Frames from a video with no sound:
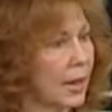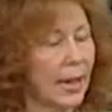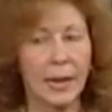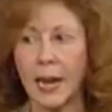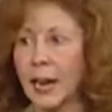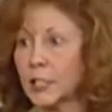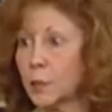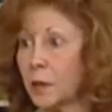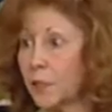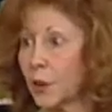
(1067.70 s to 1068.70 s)
And it has
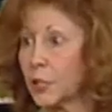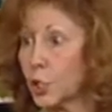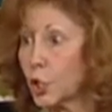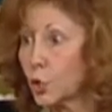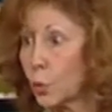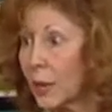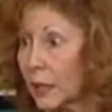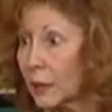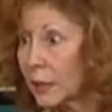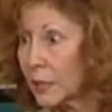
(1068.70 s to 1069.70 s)
to be very
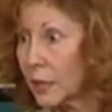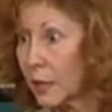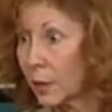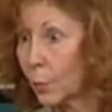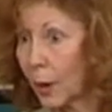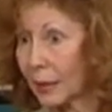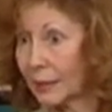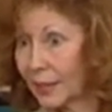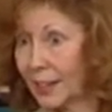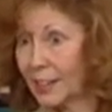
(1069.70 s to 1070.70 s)
strictly
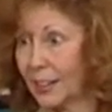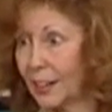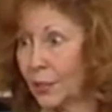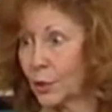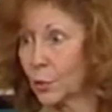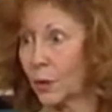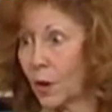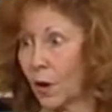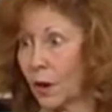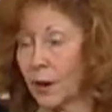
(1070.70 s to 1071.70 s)
regulated in this
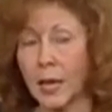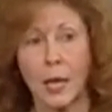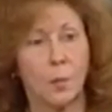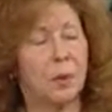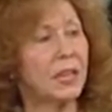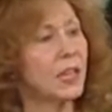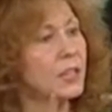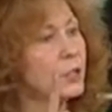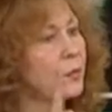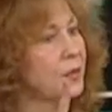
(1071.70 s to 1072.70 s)
regard.
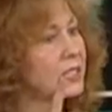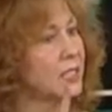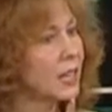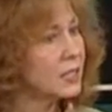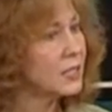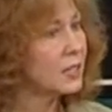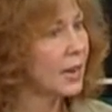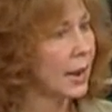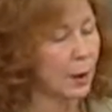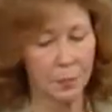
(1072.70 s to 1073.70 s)
Because if it doesn't
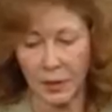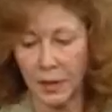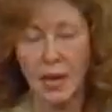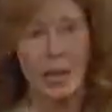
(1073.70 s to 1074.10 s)
happen,